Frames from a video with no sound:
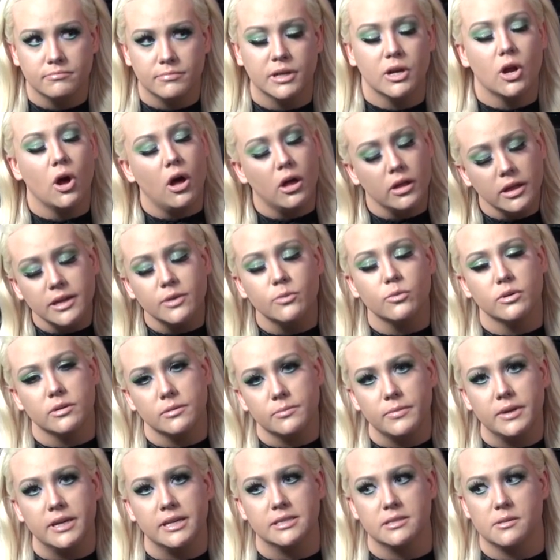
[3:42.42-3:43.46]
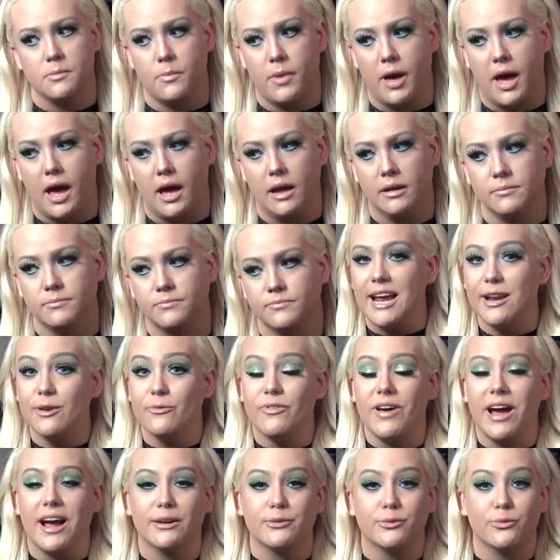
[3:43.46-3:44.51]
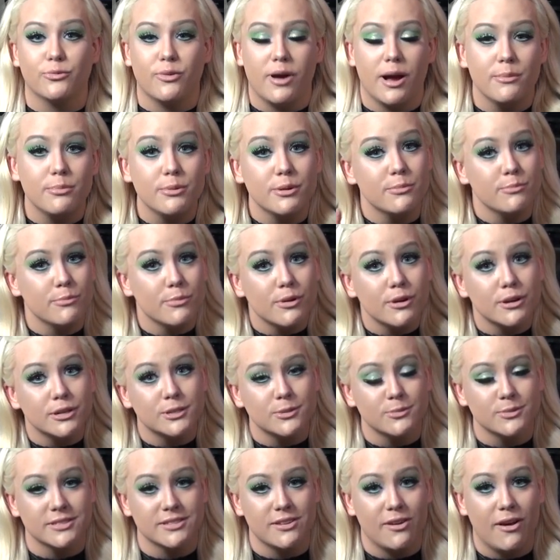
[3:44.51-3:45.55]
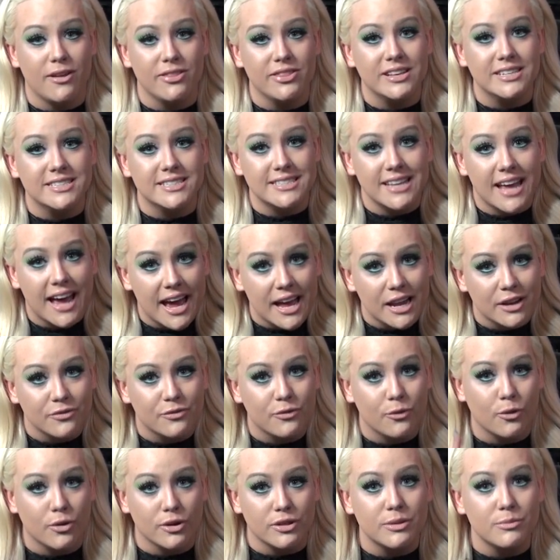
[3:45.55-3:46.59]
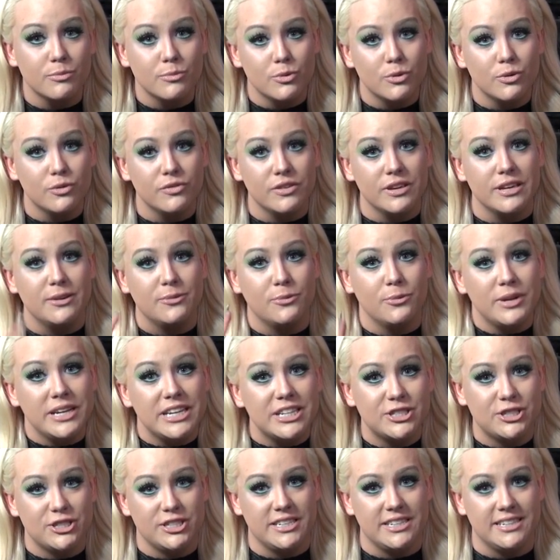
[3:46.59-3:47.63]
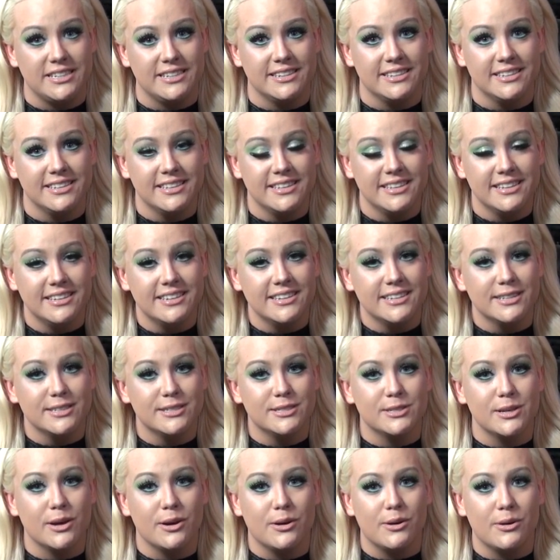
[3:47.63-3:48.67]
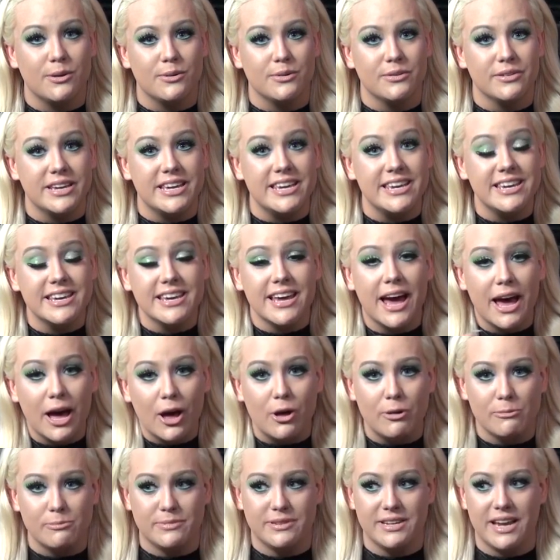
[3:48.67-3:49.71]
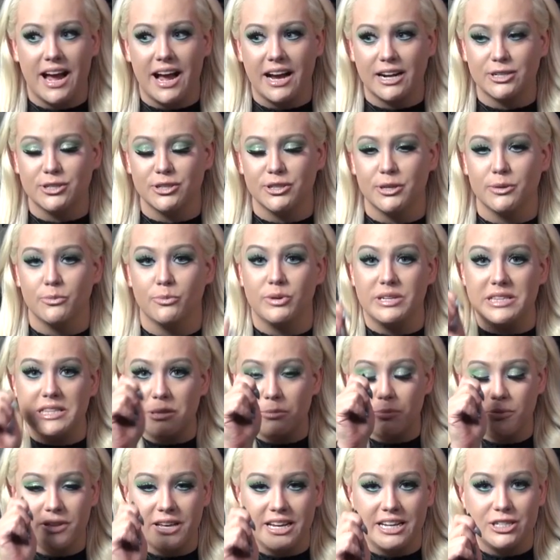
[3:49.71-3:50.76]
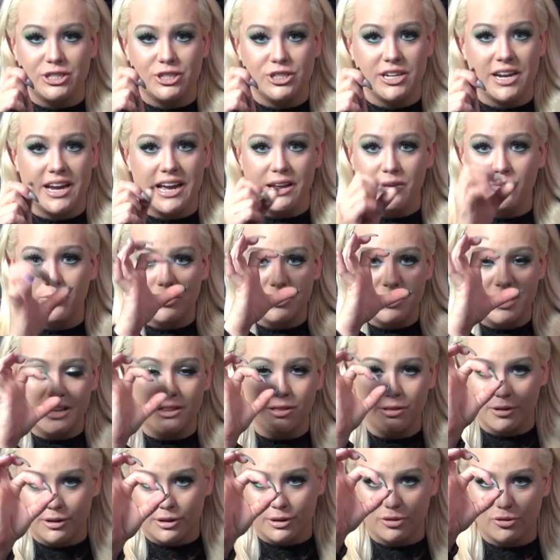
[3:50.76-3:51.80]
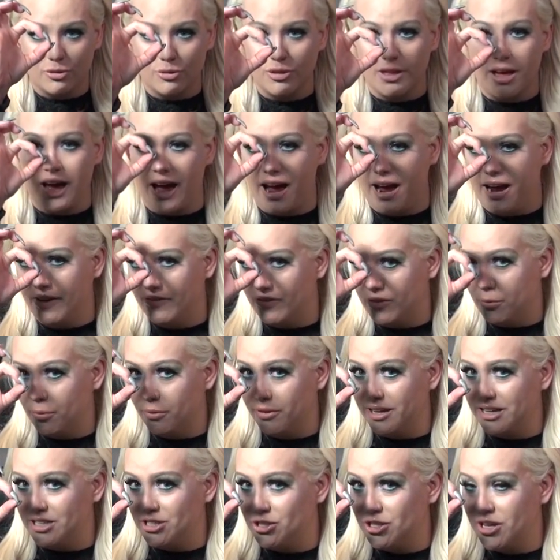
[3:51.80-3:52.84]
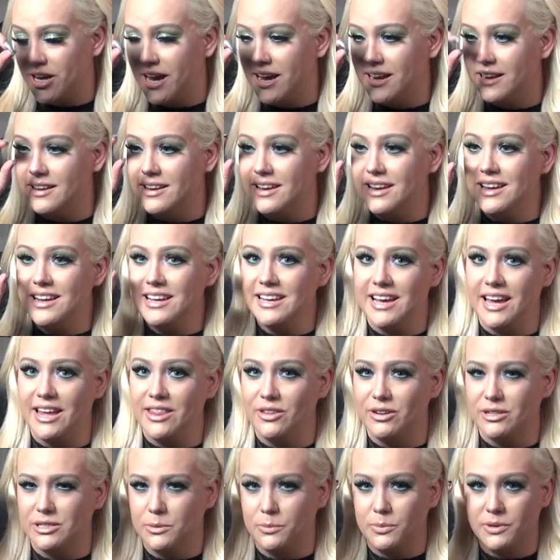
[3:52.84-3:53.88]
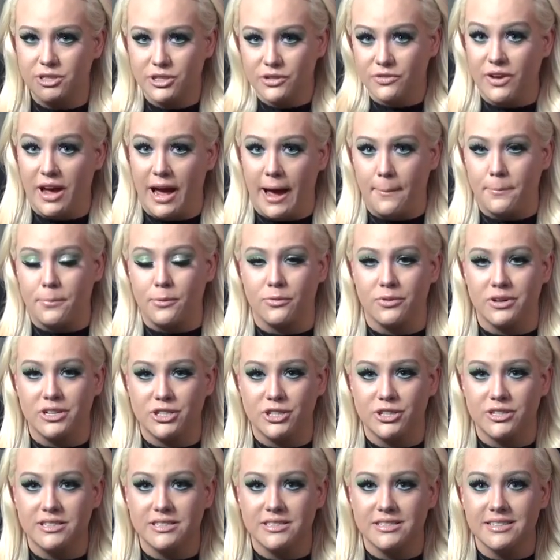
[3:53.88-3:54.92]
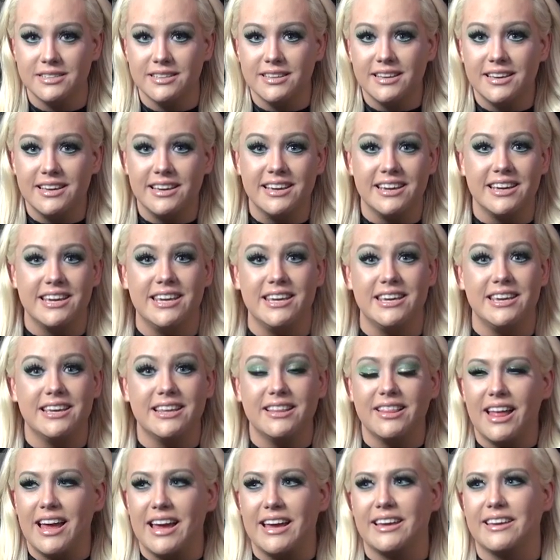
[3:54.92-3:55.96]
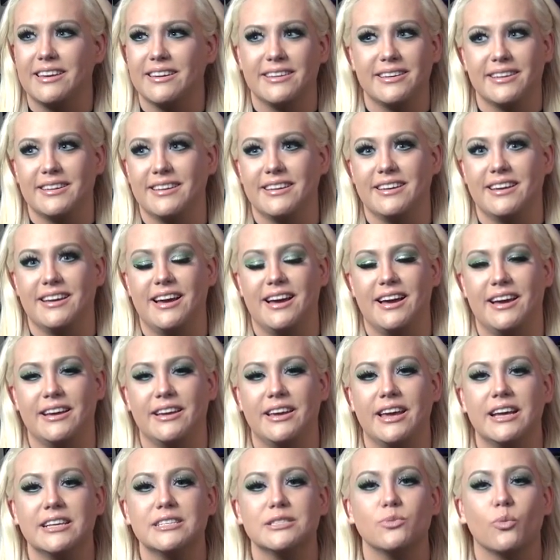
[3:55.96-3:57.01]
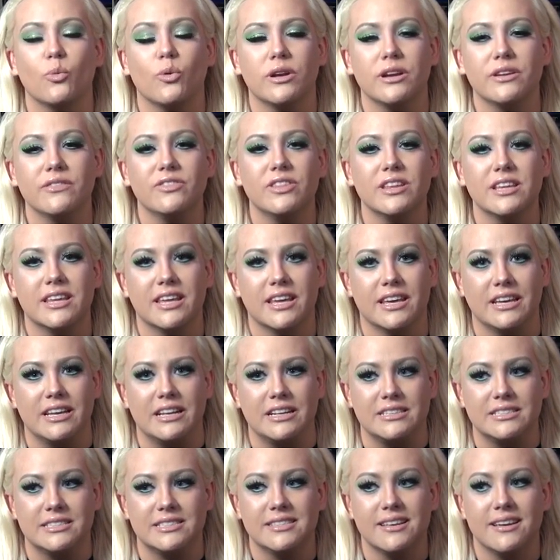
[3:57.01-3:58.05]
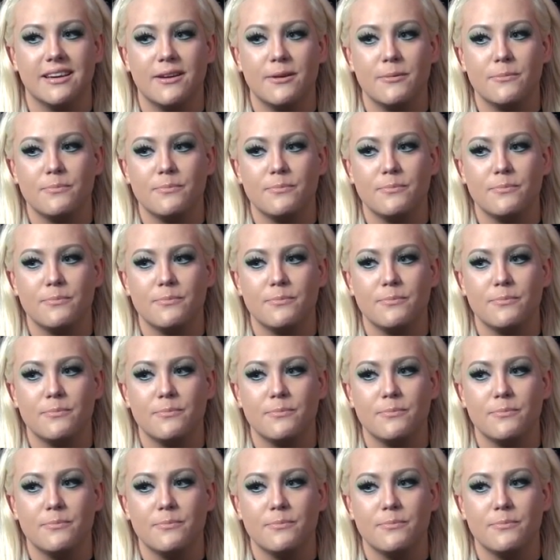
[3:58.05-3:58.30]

but Hollywood makes them bad. In fact, Robert Murch was on the set for the movie Ouija. So he helped actually with the planchette when they look through the eye of the planchette and there's a bunch of apparitions. He like I guess one of the kids